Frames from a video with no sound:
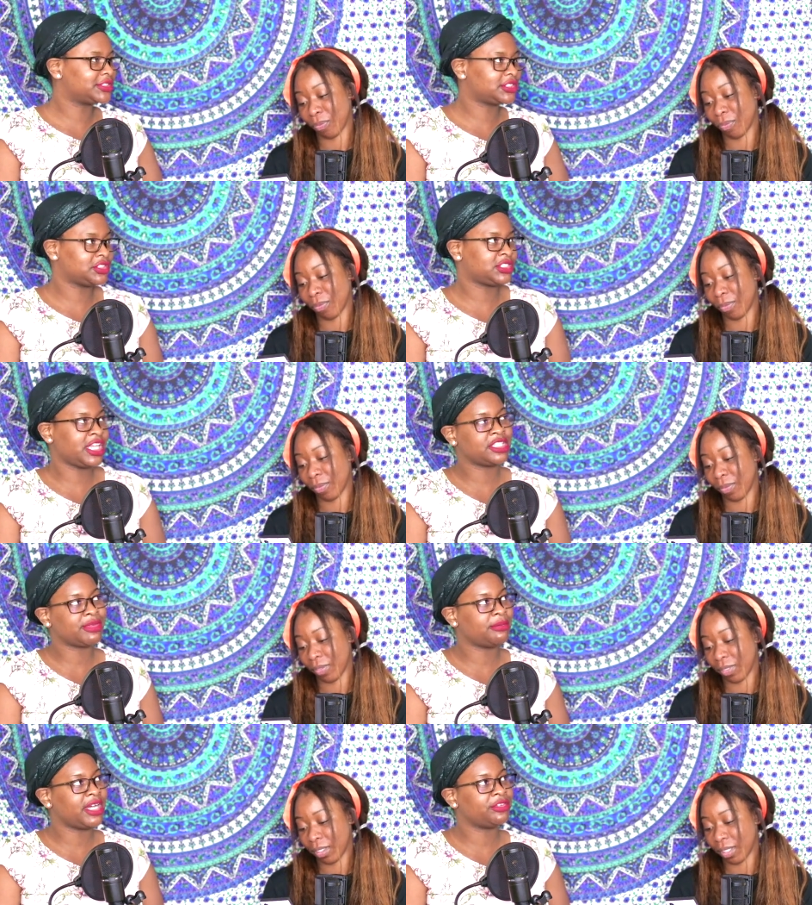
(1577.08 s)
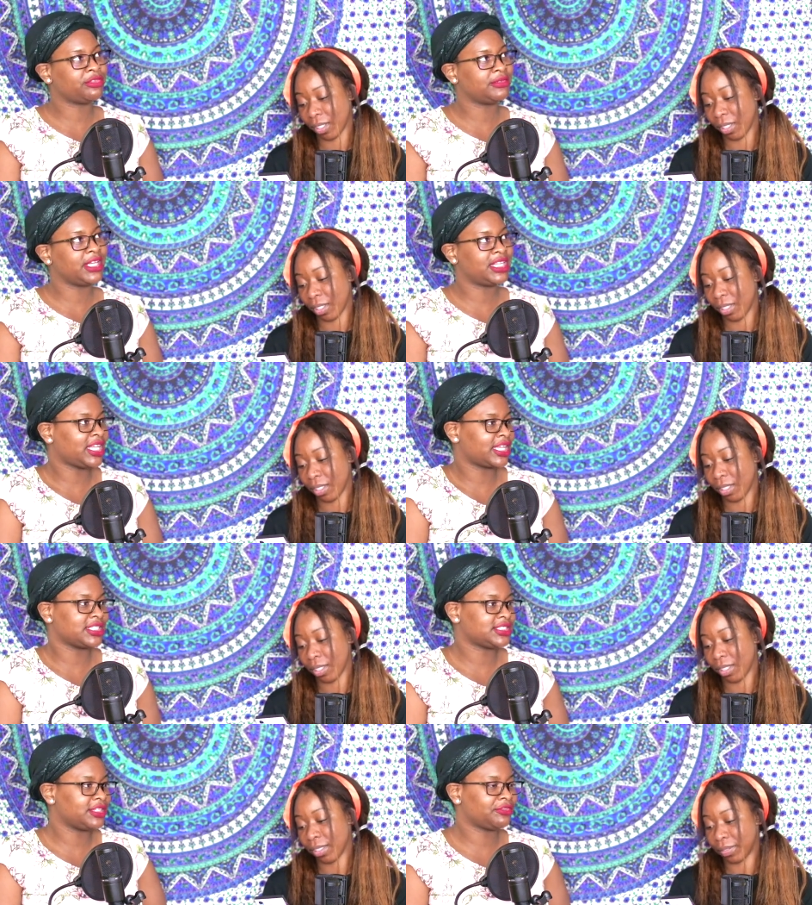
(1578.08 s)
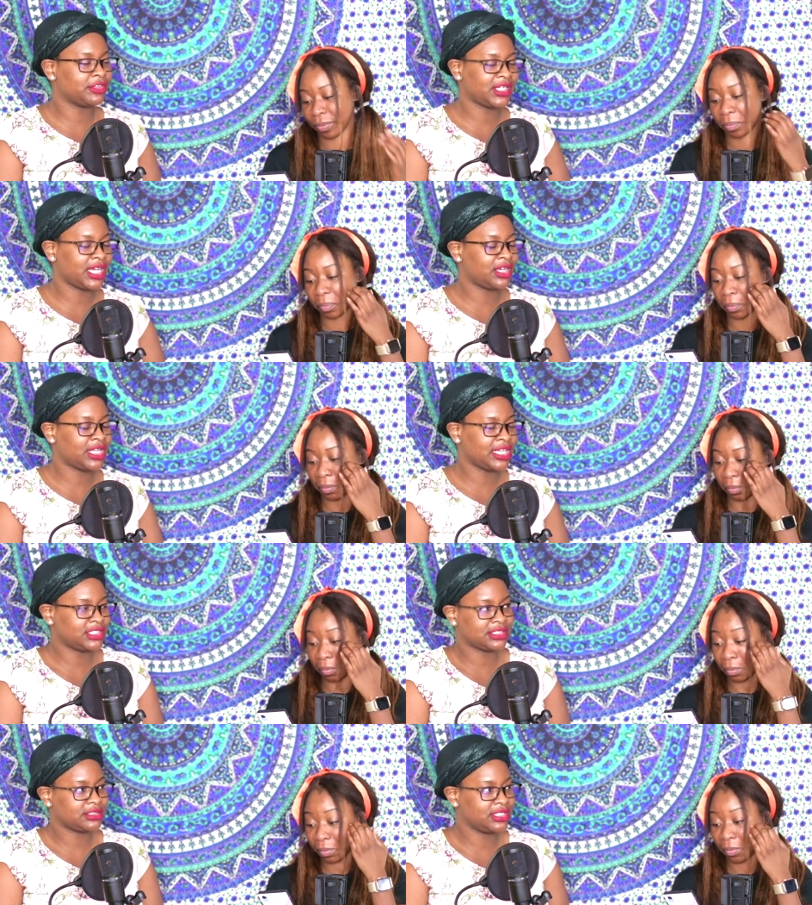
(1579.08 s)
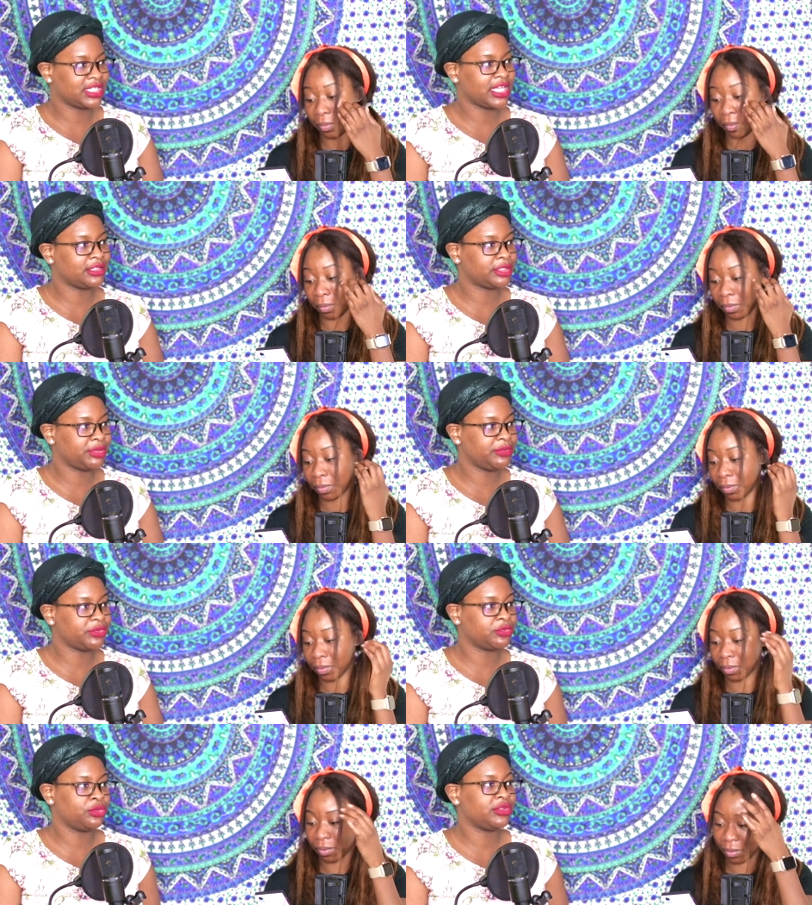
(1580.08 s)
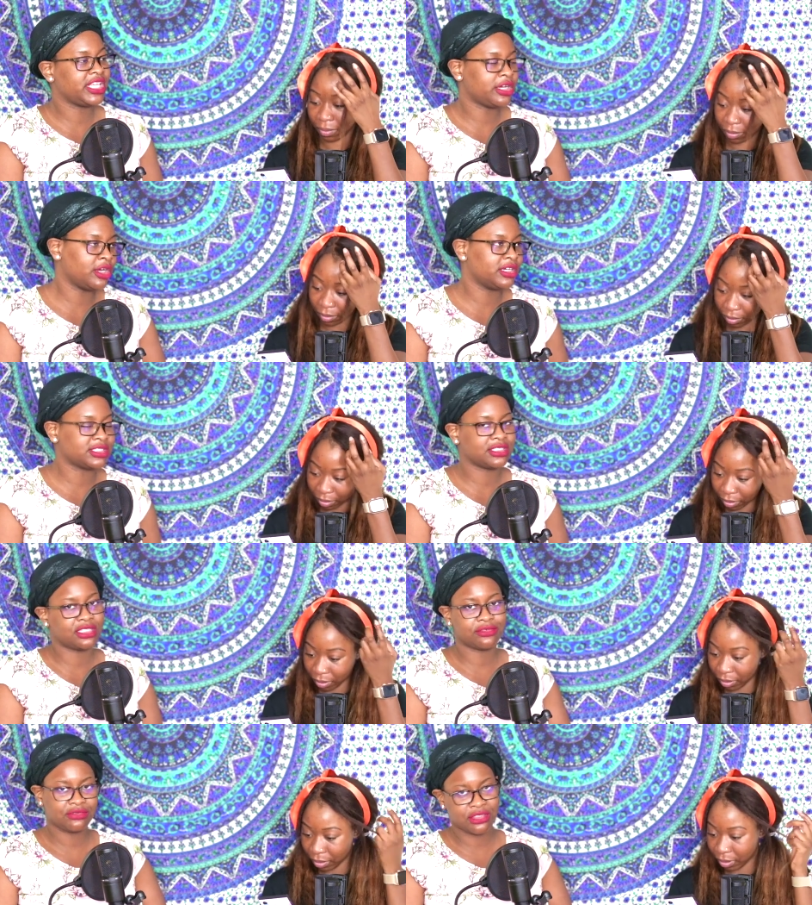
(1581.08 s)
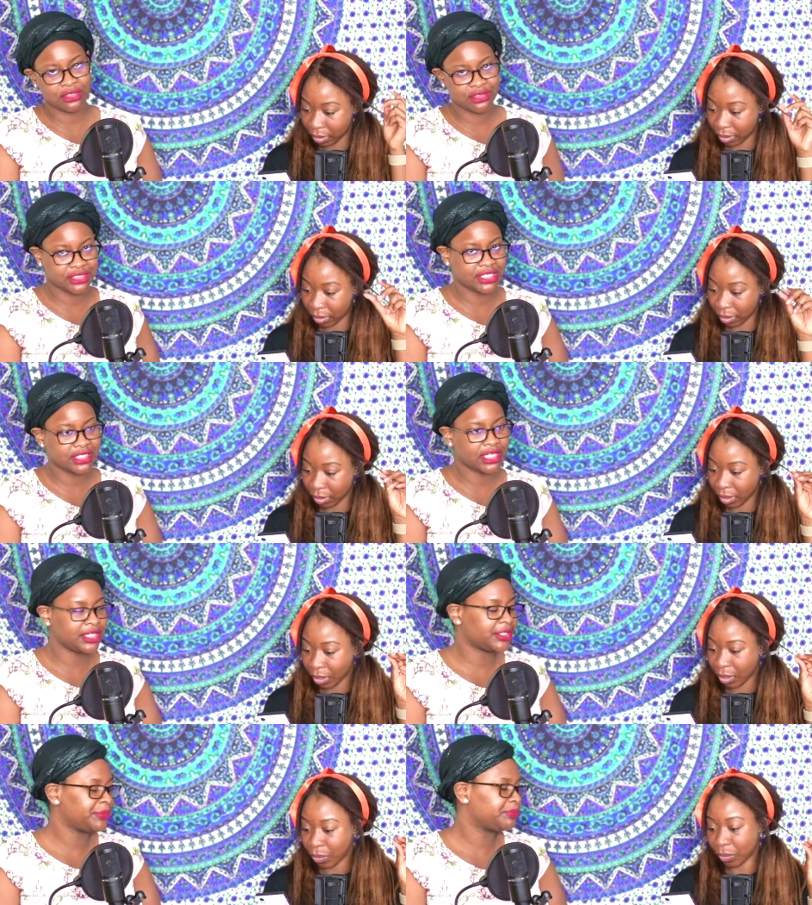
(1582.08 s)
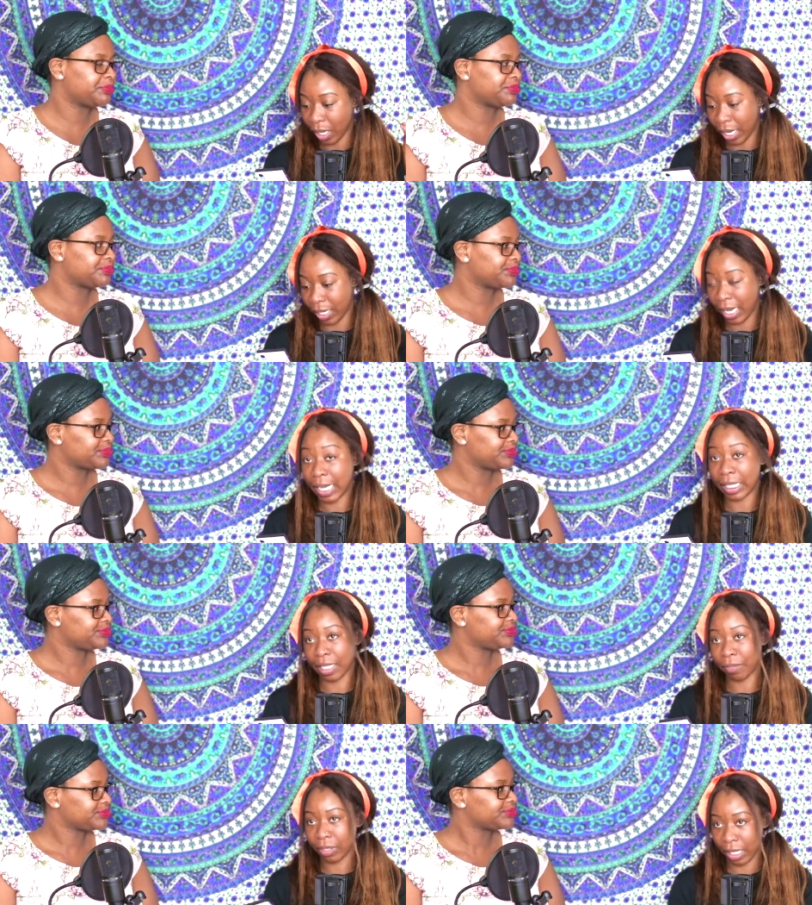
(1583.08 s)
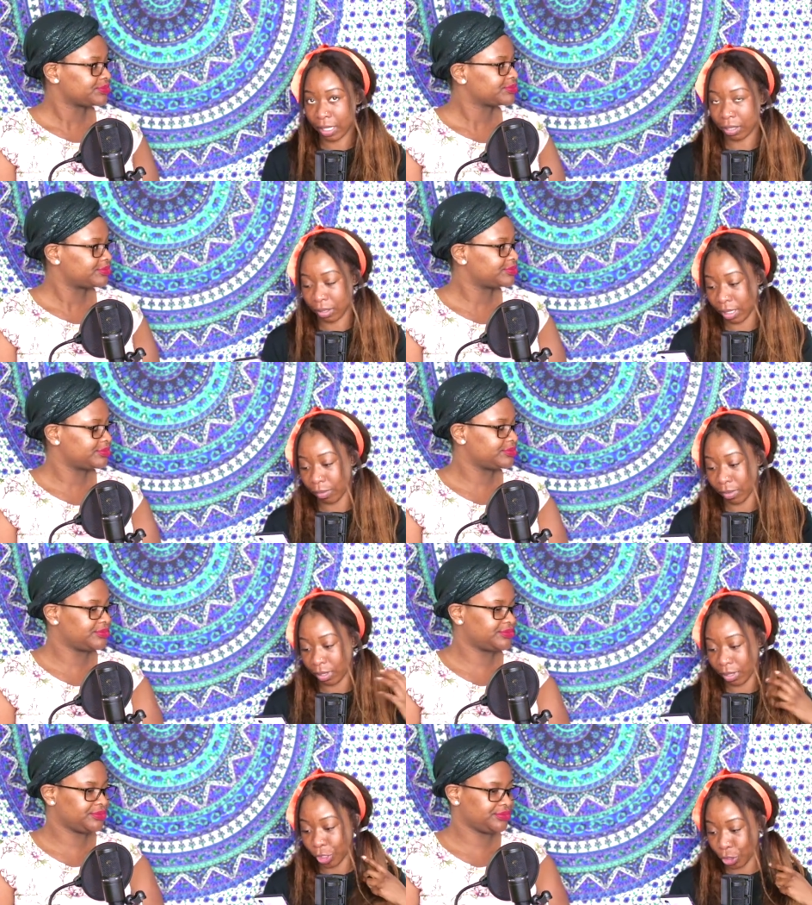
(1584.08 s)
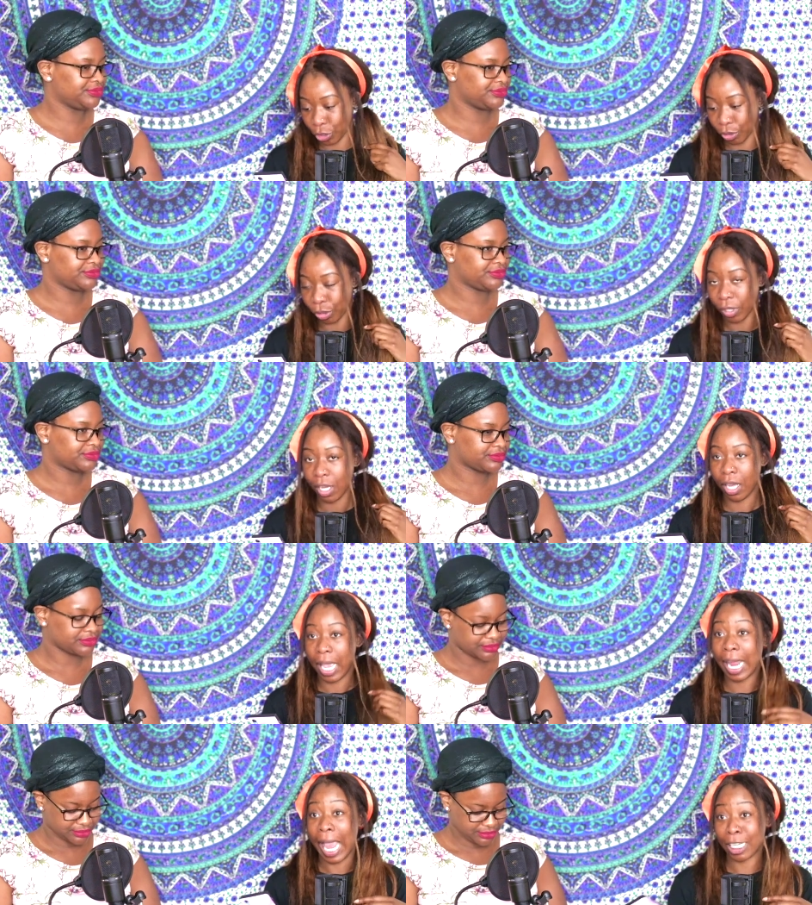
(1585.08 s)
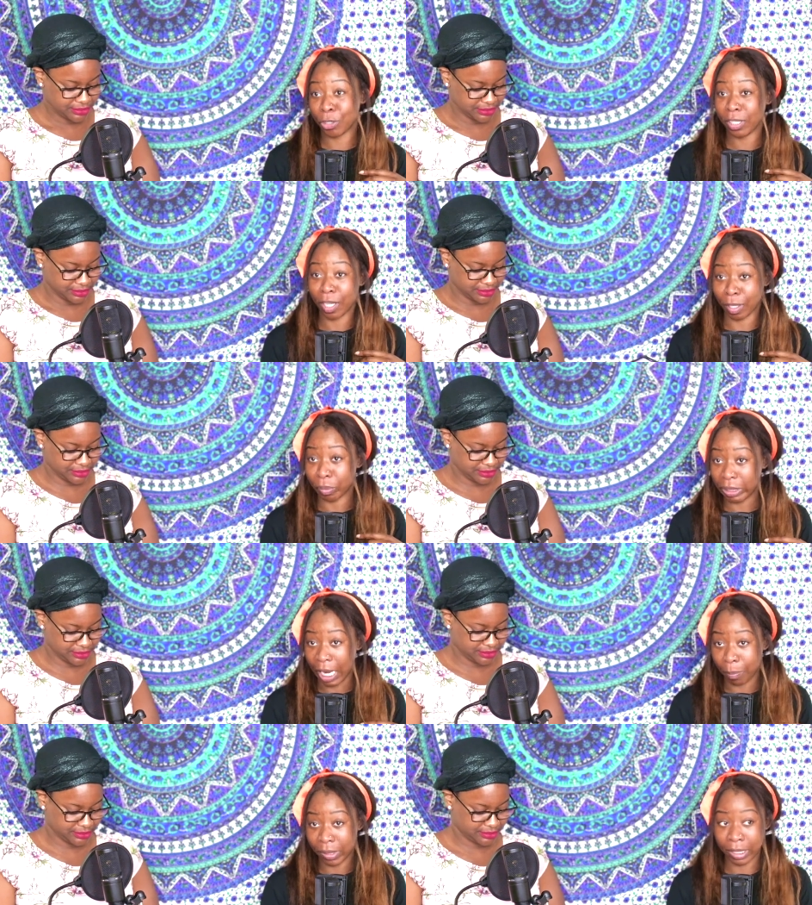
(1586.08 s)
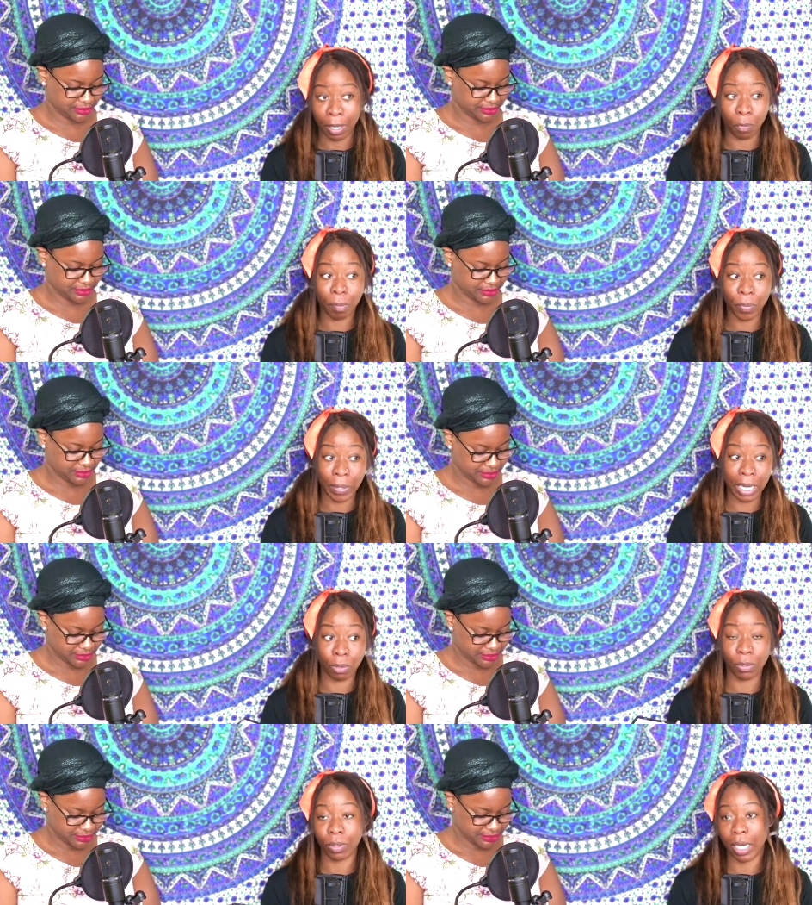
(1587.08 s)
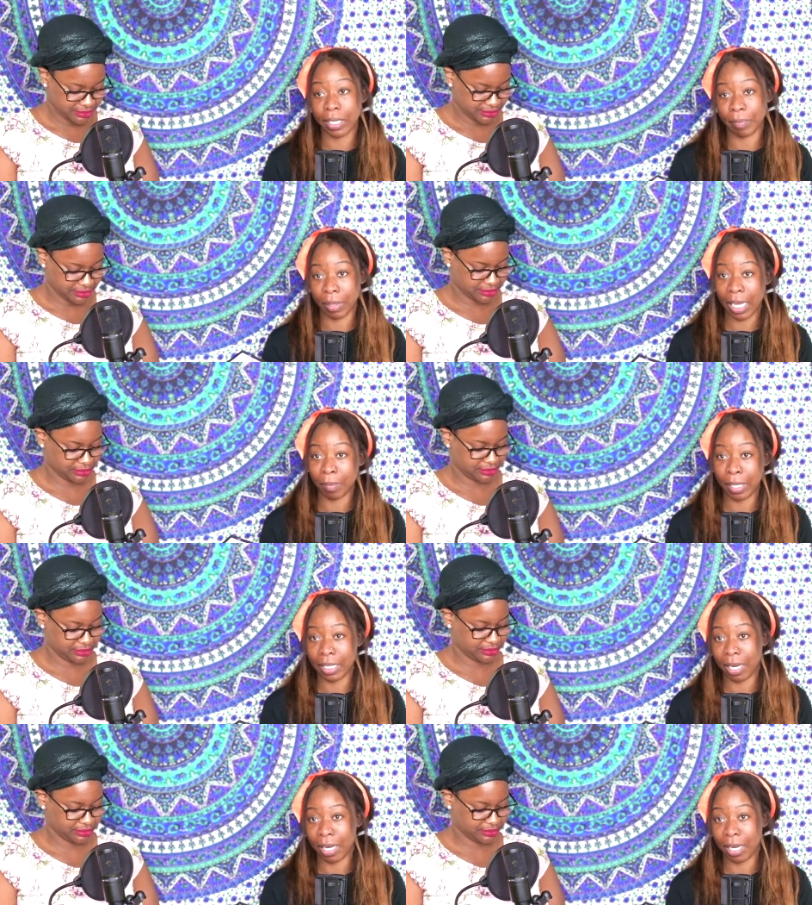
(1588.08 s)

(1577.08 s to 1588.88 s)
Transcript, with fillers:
Speaker 1: Change my mind from that. Like I said, for now, I just look at the people for who they are instead of, you know, their skin color.
Speaker 2: Right. And I definitely had the same issue. Mm-hmm. actually, a complete opposite. At one point, I was so tired of black men that I